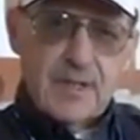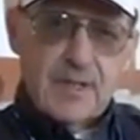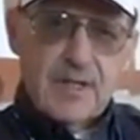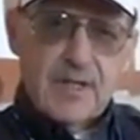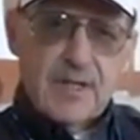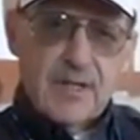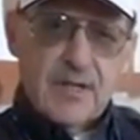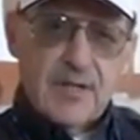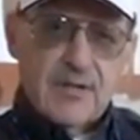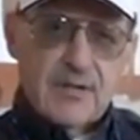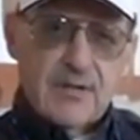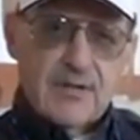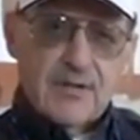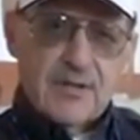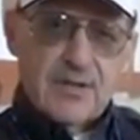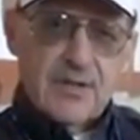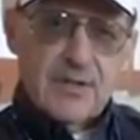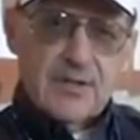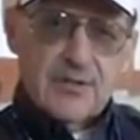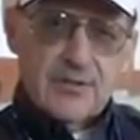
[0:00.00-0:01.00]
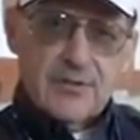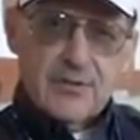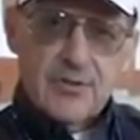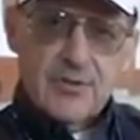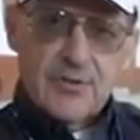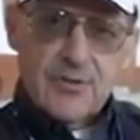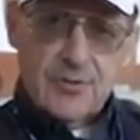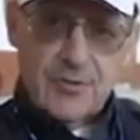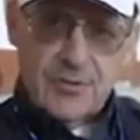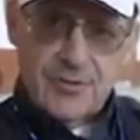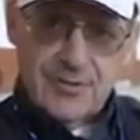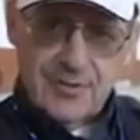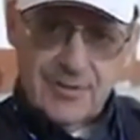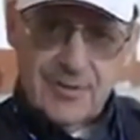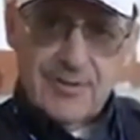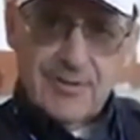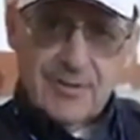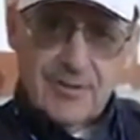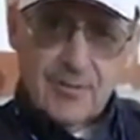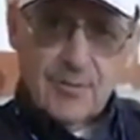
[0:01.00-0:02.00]
and the truth
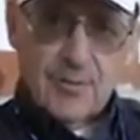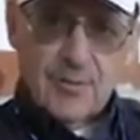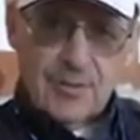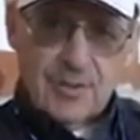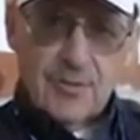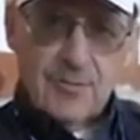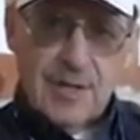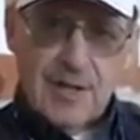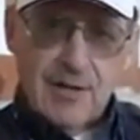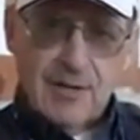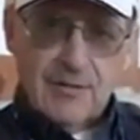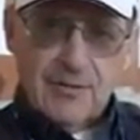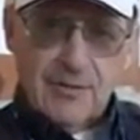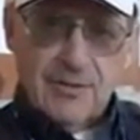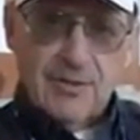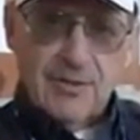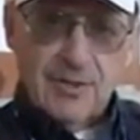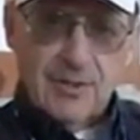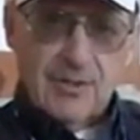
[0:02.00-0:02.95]
will come out.